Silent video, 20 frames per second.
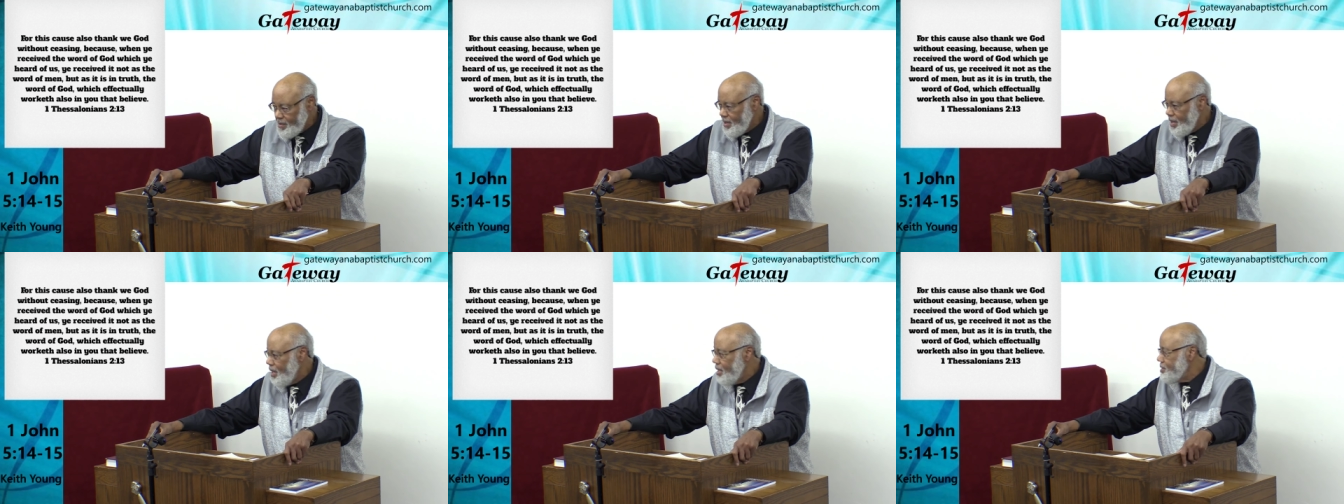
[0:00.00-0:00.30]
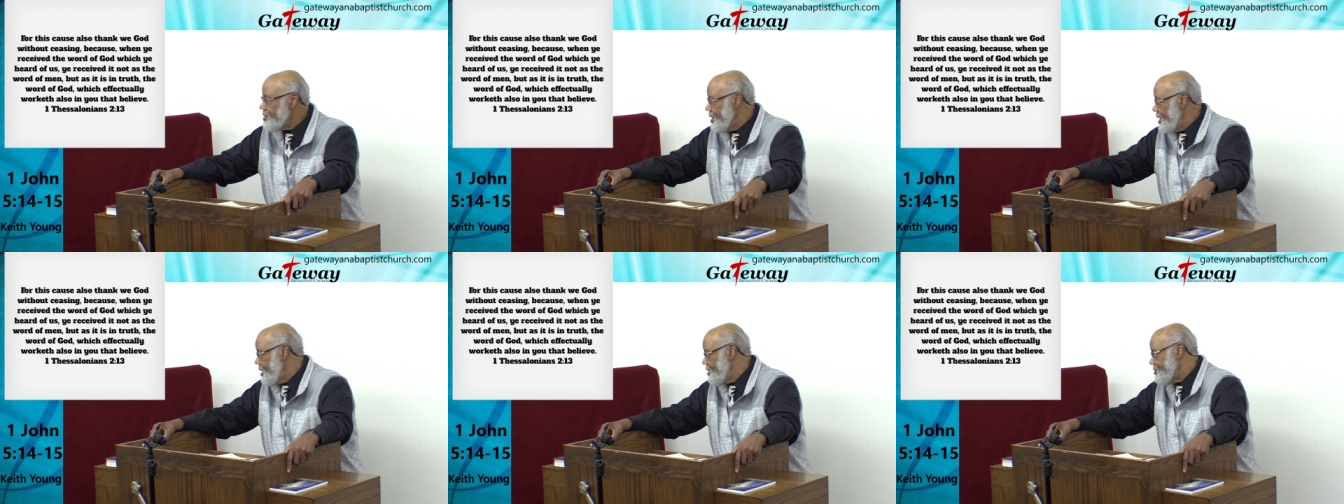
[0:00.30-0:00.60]

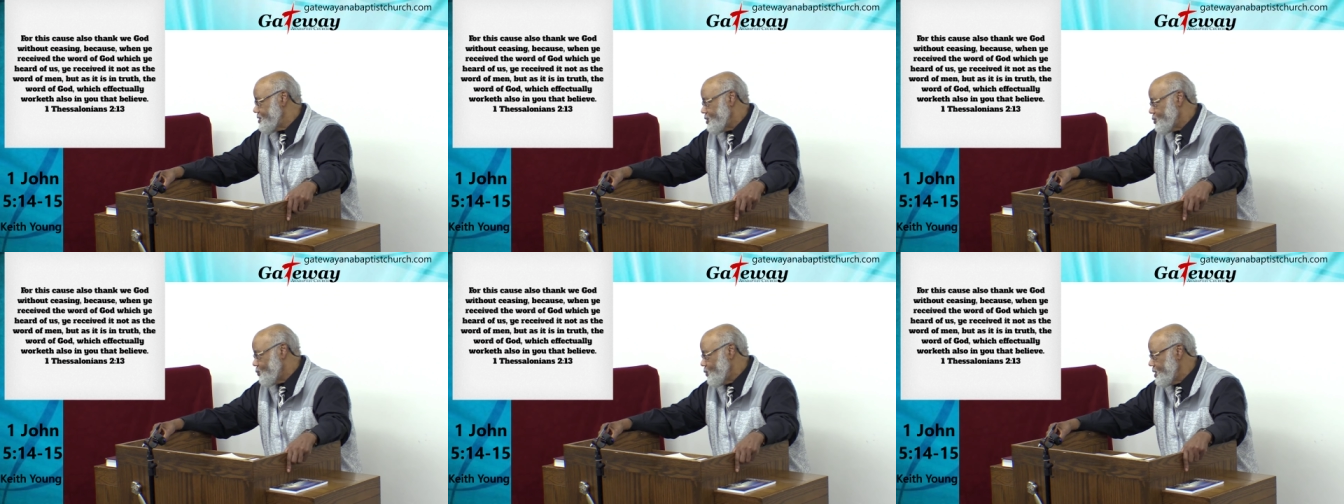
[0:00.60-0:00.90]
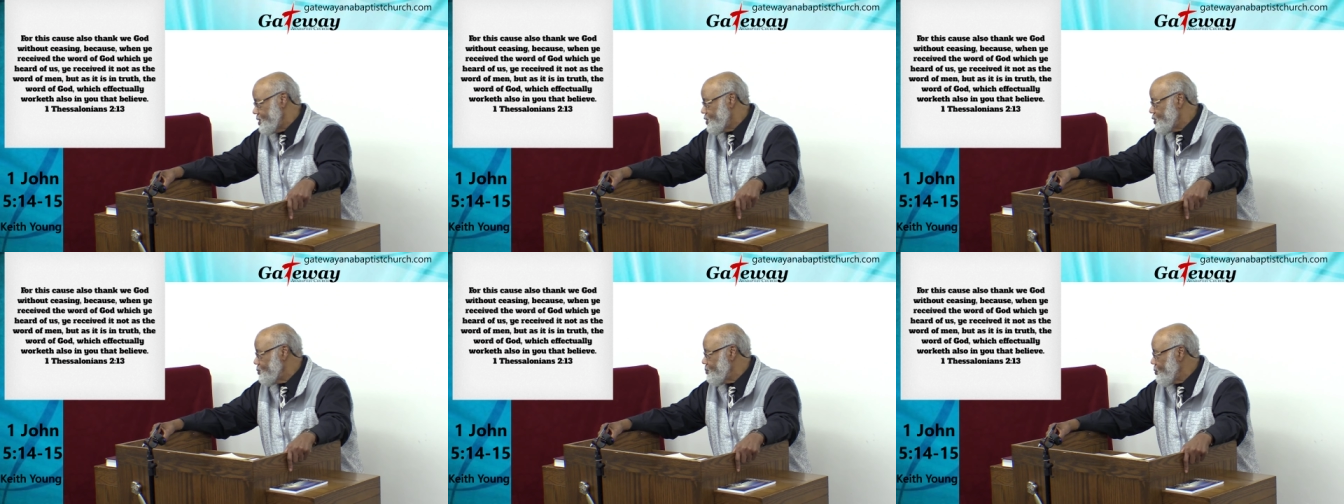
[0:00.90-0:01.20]
uh, tells us
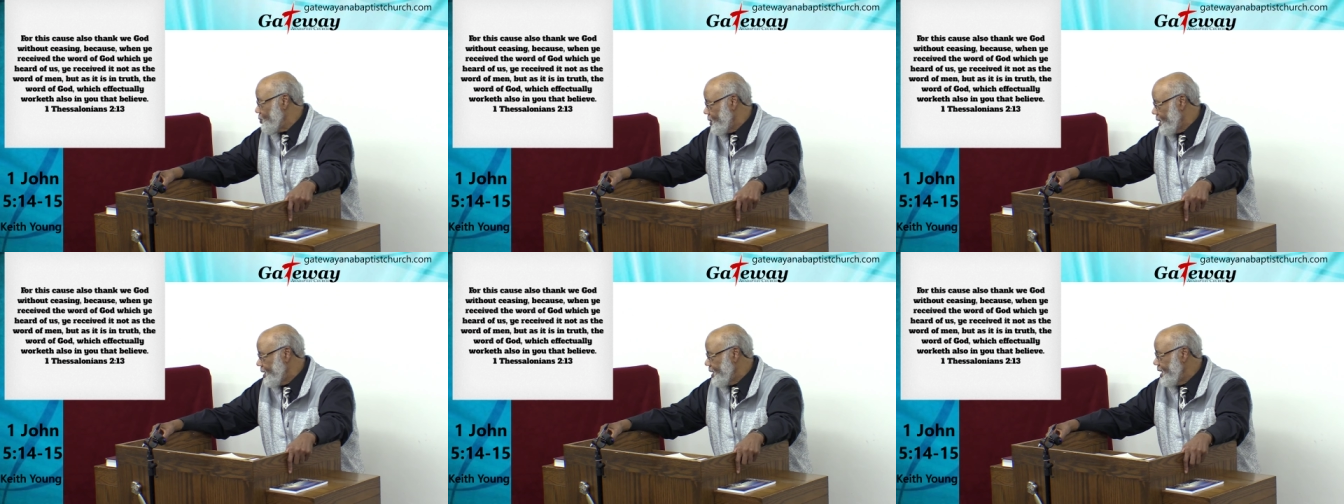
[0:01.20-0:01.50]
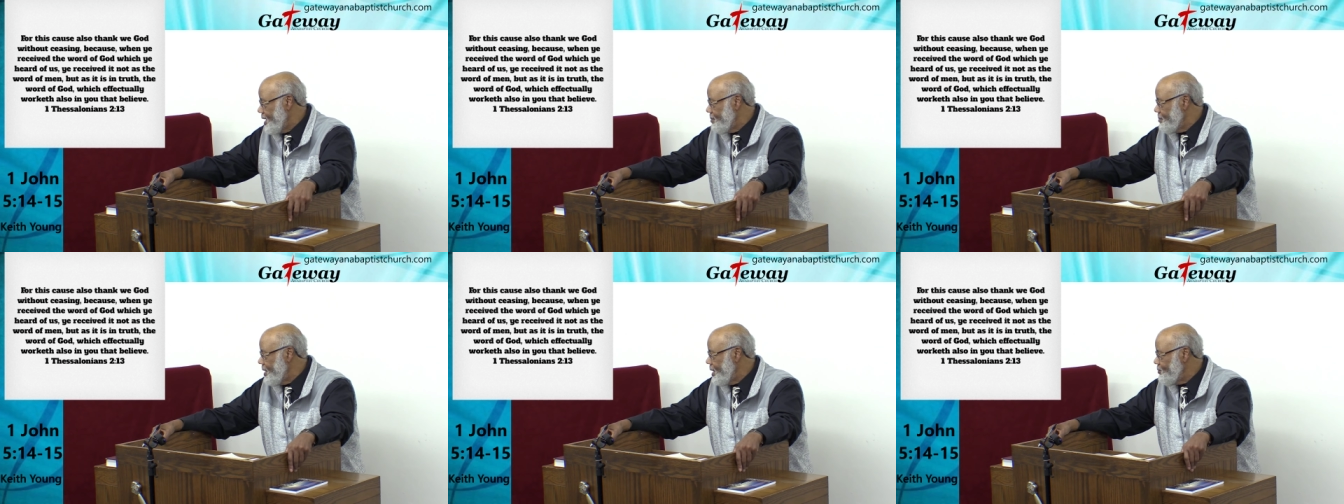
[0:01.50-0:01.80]
we should pray.
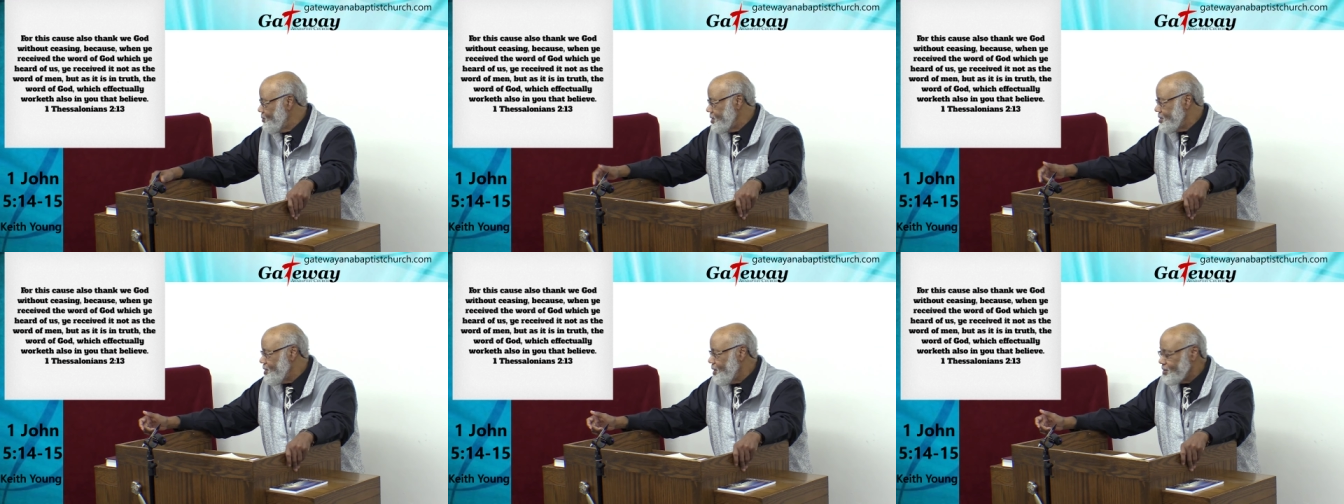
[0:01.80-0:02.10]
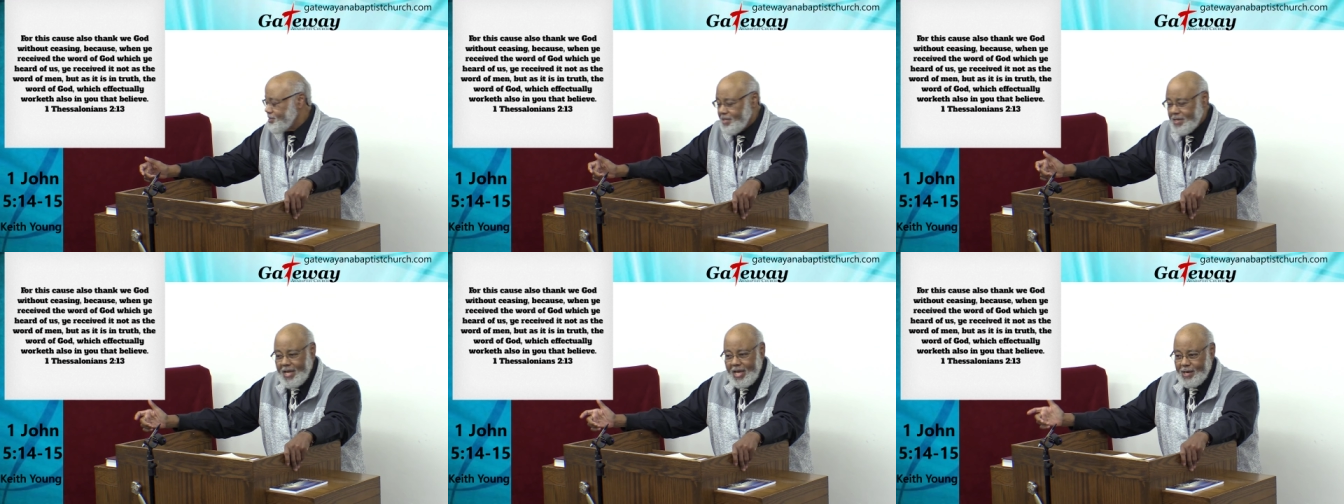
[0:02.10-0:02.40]
Amen. We
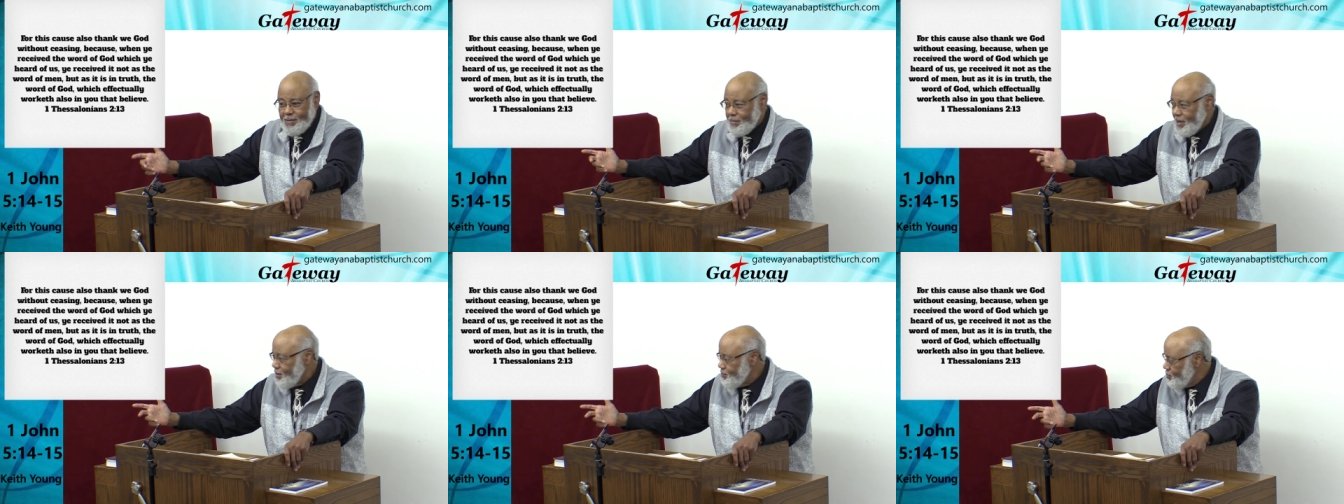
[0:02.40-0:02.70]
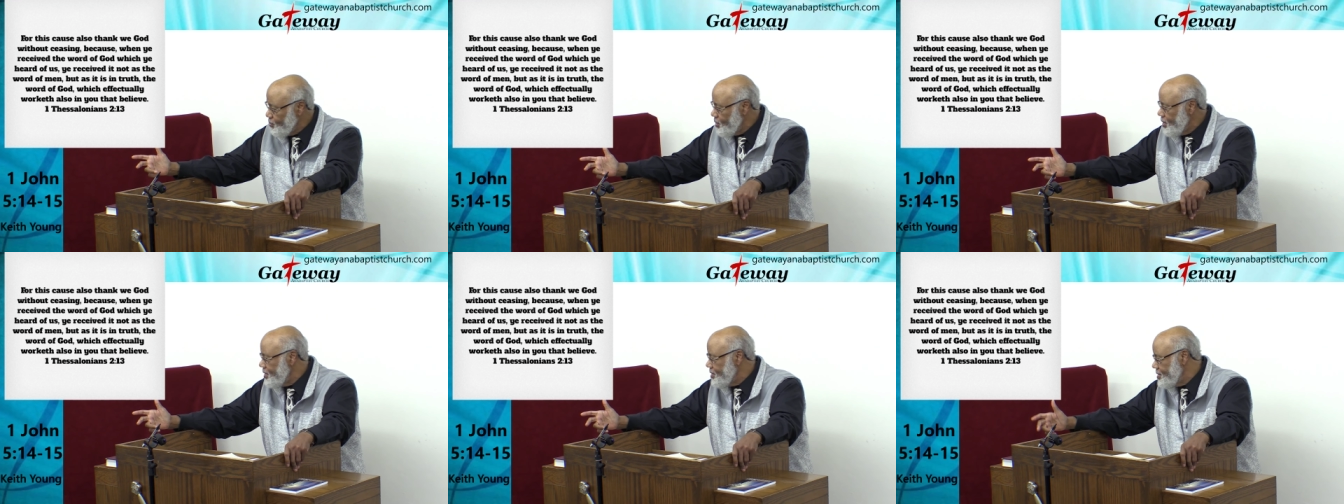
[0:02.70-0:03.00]
talked amen. a lot
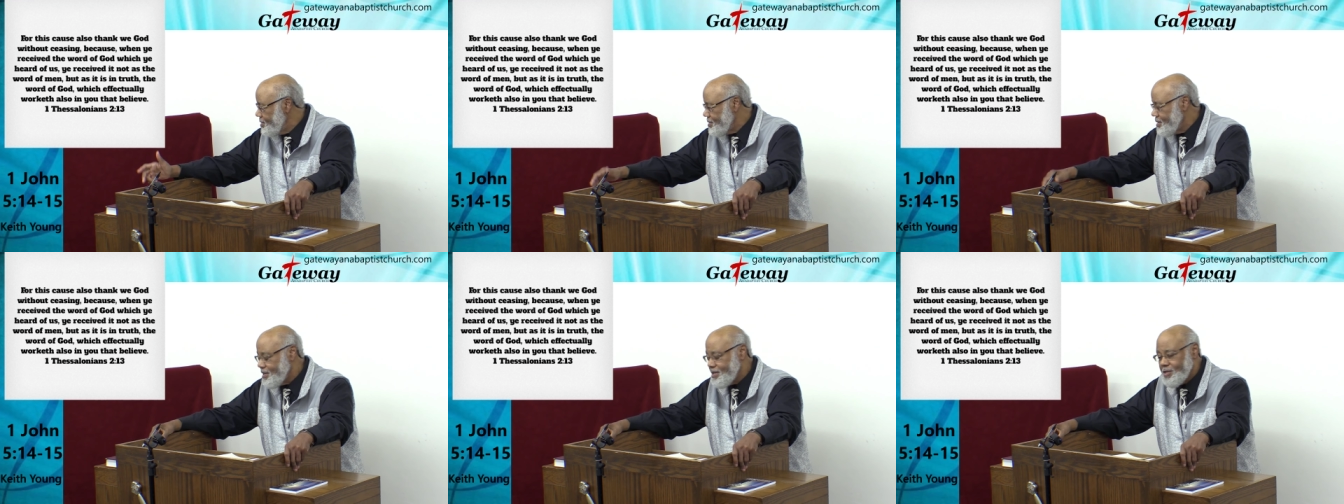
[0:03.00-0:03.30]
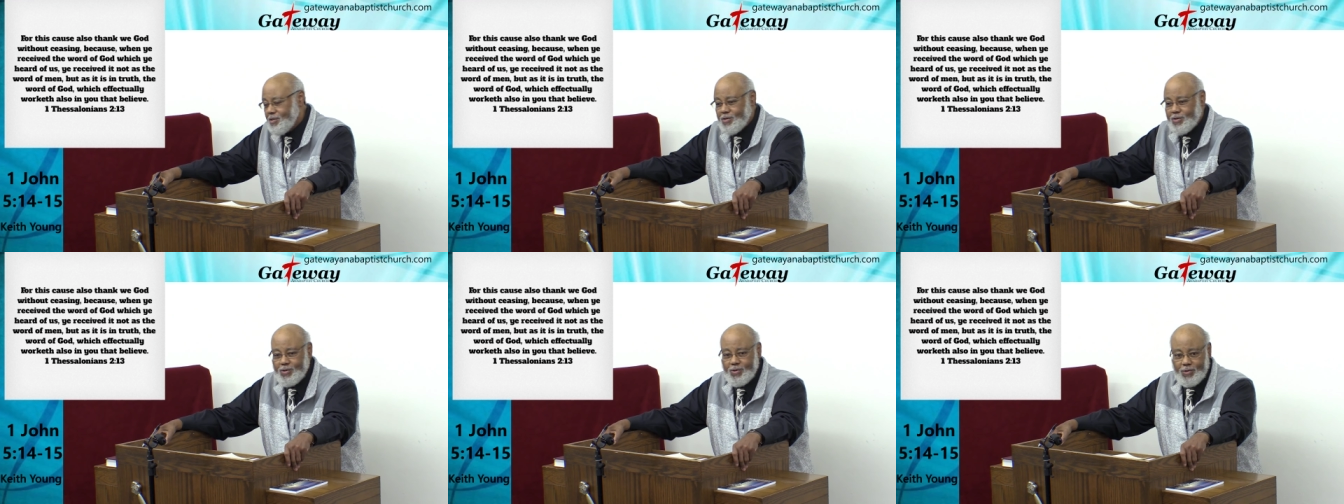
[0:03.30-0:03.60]
about prayer in the
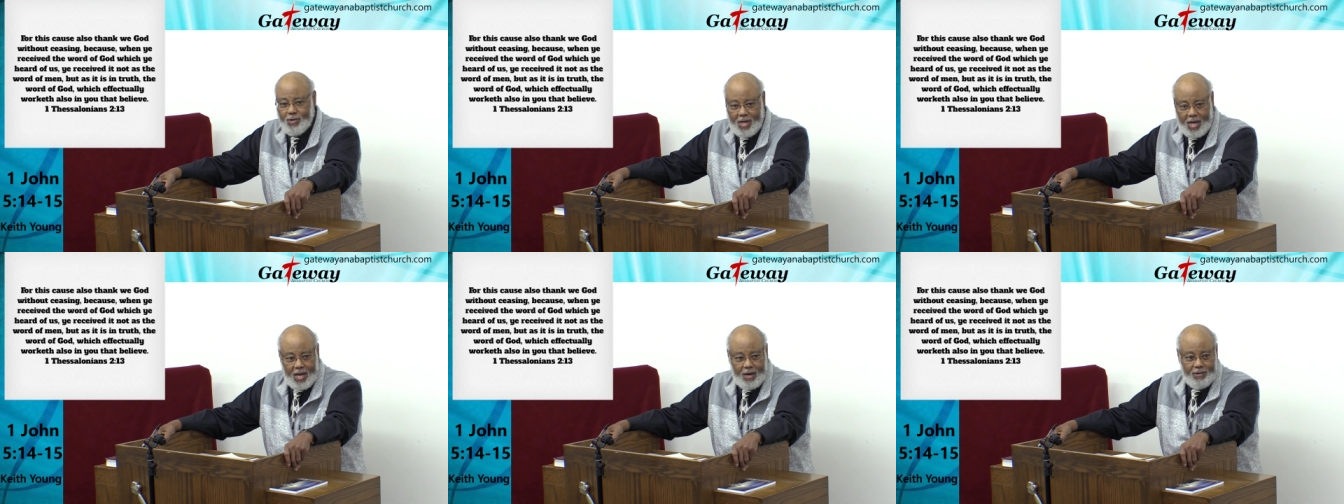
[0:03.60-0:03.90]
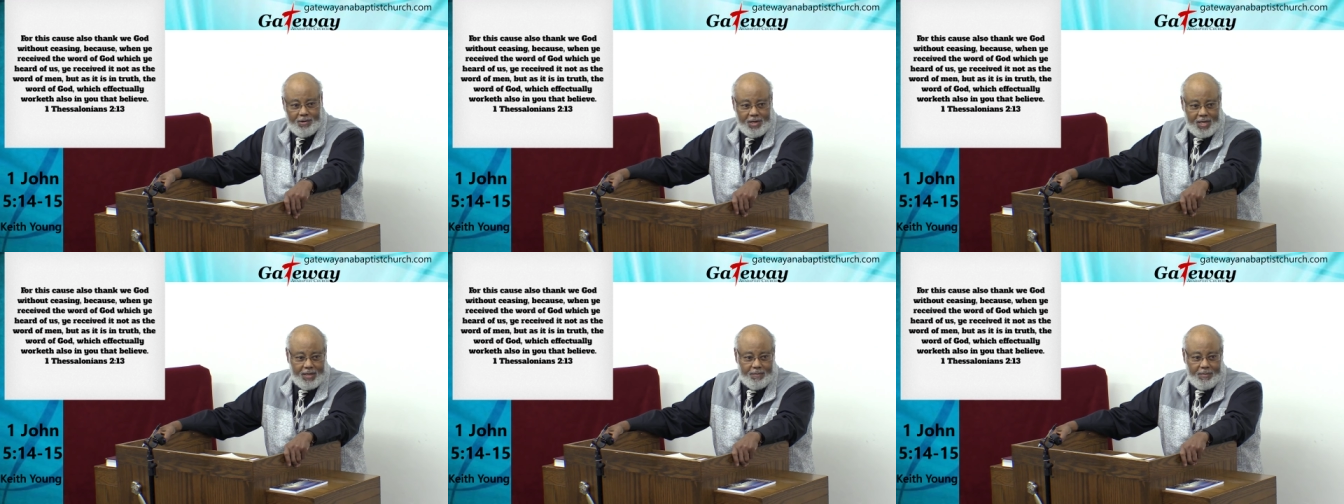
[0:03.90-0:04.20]
Sunday school
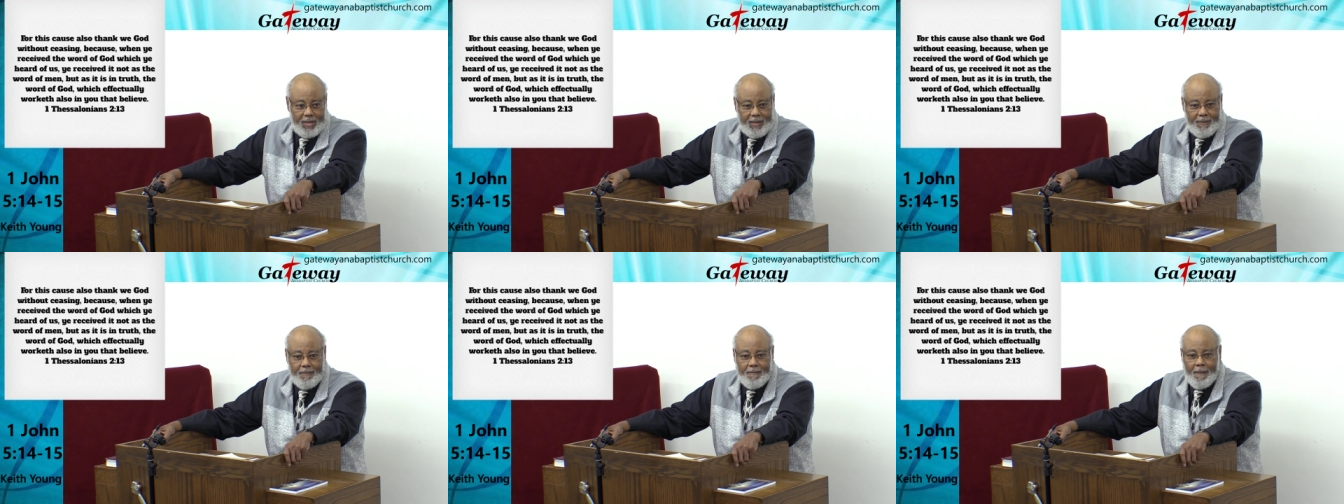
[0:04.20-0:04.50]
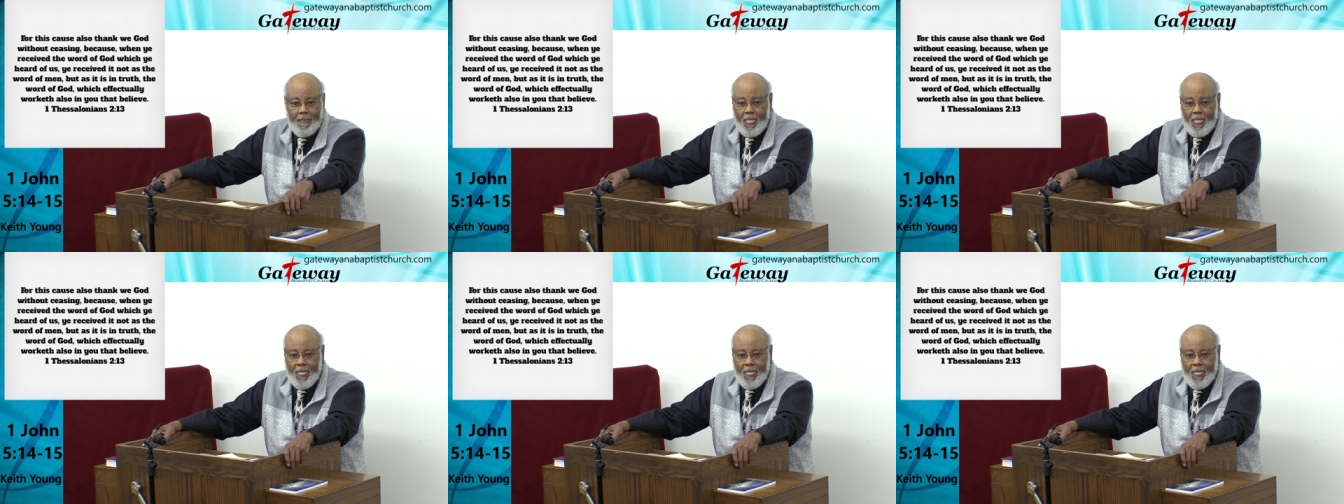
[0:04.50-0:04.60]
hour. Amen.